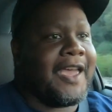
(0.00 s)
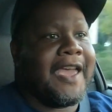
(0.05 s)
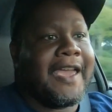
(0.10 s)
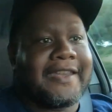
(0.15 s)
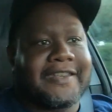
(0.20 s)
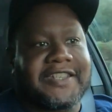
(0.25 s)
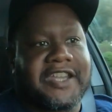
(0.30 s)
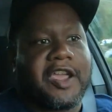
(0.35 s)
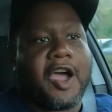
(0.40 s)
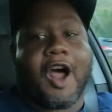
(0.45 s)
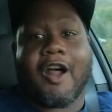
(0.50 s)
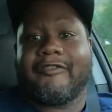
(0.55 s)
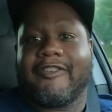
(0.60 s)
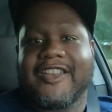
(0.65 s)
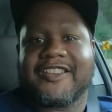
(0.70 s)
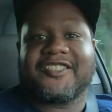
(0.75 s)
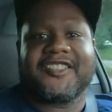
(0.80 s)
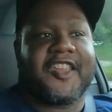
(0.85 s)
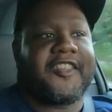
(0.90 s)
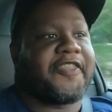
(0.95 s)
See, I
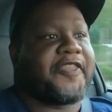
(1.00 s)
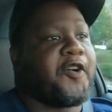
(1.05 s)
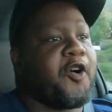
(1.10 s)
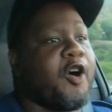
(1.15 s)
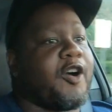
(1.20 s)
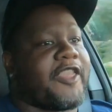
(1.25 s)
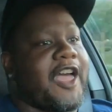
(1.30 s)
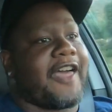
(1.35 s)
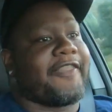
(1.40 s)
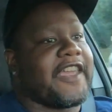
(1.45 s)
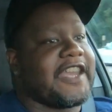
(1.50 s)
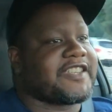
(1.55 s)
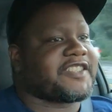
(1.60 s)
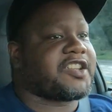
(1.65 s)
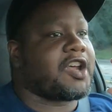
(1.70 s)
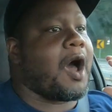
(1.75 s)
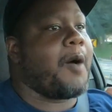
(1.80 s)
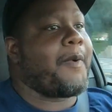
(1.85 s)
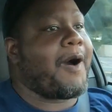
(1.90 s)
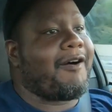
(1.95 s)
originally thought that this
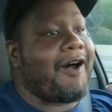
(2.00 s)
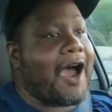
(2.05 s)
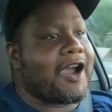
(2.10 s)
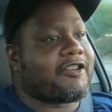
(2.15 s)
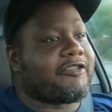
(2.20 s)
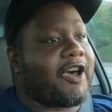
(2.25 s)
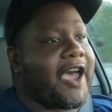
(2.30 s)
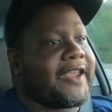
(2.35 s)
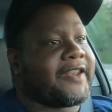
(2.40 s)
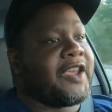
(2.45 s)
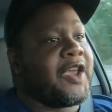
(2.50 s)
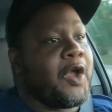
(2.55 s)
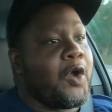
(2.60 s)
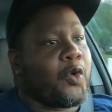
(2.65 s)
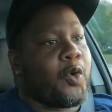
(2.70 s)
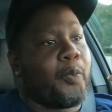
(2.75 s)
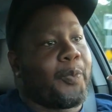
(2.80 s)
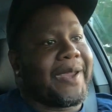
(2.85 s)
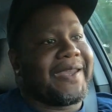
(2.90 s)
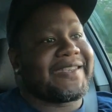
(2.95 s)
turbo upgrade
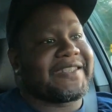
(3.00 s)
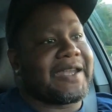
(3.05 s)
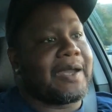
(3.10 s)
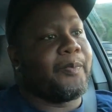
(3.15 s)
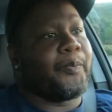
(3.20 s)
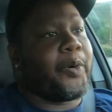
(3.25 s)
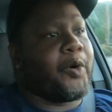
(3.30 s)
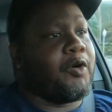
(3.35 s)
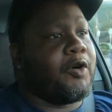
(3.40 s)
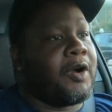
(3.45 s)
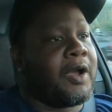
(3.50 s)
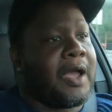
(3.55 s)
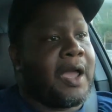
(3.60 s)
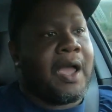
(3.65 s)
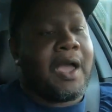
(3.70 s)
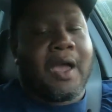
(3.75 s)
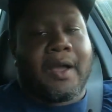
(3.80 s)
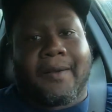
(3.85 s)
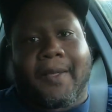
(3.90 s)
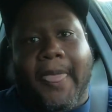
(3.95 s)
would be simple,
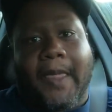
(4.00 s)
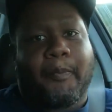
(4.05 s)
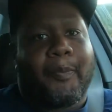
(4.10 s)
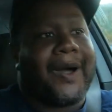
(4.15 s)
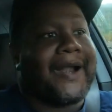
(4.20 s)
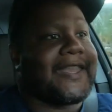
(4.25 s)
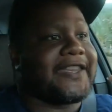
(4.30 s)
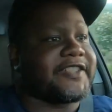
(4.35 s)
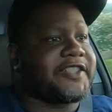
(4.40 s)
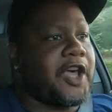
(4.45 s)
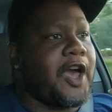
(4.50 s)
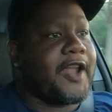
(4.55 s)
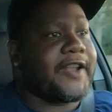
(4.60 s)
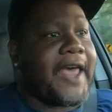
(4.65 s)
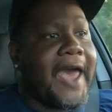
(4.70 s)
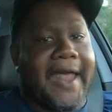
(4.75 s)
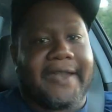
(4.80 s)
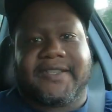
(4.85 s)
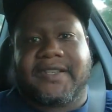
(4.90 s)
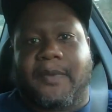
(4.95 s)
but it's turned
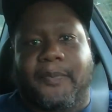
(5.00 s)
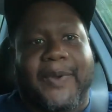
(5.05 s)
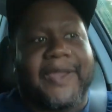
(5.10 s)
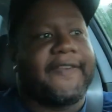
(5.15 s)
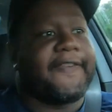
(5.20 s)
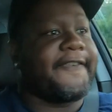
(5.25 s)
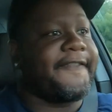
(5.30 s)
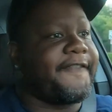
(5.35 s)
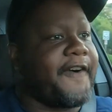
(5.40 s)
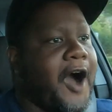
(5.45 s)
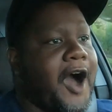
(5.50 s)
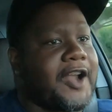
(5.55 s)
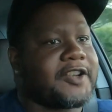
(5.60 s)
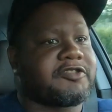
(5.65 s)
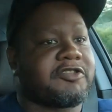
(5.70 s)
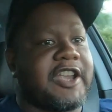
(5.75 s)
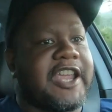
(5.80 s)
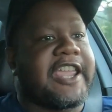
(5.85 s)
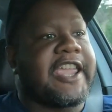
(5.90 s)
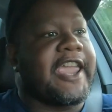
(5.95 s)
out to be far
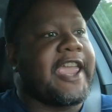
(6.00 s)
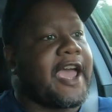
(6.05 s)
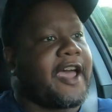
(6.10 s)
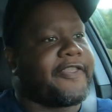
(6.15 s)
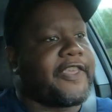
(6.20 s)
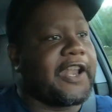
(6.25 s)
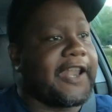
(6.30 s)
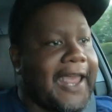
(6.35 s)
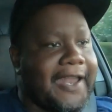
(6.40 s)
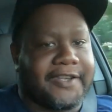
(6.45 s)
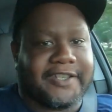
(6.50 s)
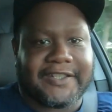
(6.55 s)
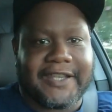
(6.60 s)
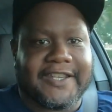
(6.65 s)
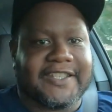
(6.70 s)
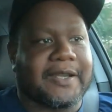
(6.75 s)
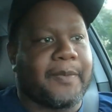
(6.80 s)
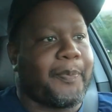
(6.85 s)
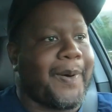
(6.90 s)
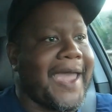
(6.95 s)
trickier than
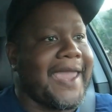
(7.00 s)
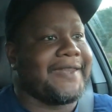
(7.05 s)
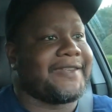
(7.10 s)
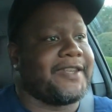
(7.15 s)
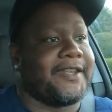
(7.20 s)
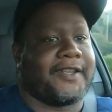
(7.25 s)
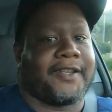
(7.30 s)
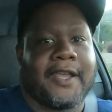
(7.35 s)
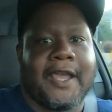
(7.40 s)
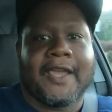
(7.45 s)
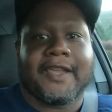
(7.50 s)
anticipated.